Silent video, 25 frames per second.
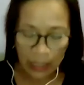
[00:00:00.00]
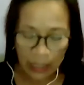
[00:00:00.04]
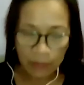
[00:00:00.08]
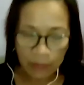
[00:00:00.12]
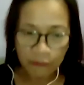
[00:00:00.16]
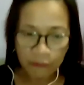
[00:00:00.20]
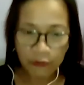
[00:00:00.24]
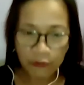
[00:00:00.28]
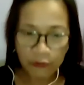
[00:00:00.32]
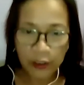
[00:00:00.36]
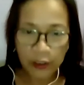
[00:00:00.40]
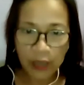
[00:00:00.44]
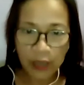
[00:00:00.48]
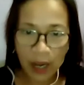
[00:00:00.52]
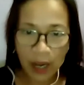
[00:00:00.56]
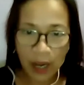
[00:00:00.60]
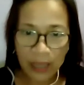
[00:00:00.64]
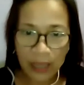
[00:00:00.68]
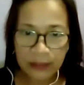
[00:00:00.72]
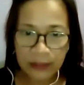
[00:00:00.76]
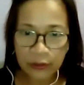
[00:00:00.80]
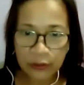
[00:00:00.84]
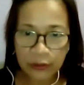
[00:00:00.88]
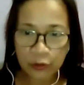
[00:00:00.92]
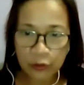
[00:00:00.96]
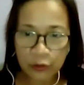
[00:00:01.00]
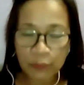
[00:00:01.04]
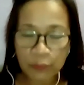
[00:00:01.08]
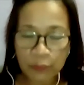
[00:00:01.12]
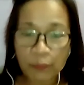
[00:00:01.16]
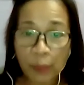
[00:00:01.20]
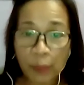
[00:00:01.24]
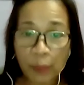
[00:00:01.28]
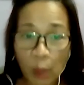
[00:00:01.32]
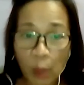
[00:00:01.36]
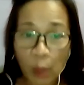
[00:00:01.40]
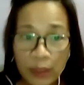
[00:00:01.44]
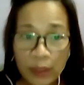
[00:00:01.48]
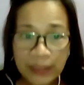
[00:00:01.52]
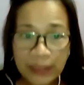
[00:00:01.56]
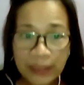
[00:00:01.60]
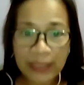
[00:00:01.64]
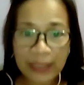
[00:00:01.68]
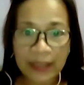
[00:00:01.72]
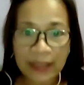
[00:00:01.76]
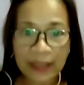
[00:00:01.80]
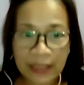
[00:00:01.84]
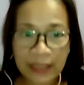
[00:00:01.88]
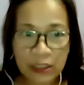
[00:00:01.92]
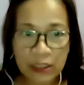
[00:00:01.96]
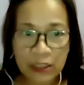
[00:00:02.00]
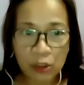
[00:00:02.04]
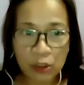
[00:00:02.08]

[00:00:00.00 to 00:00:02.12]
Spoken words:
for us to broaden this